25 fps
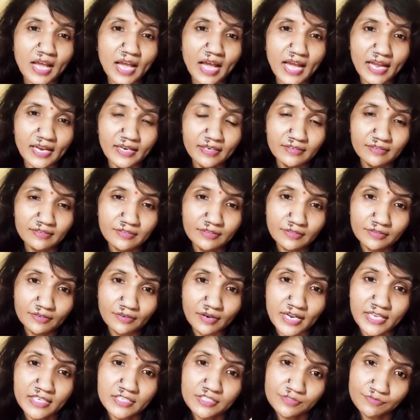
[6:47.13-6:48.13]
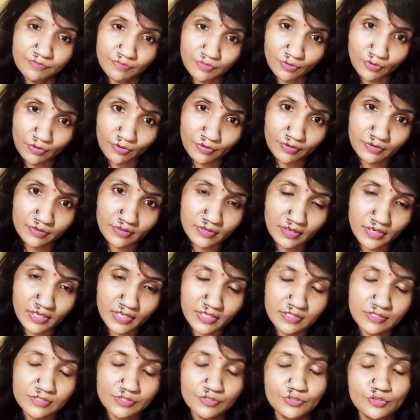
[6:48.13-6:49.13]
and the rice flour
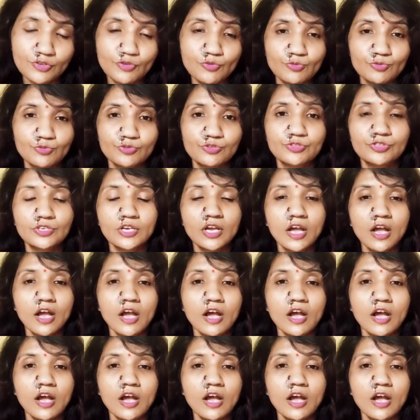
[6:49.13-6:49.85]
is used.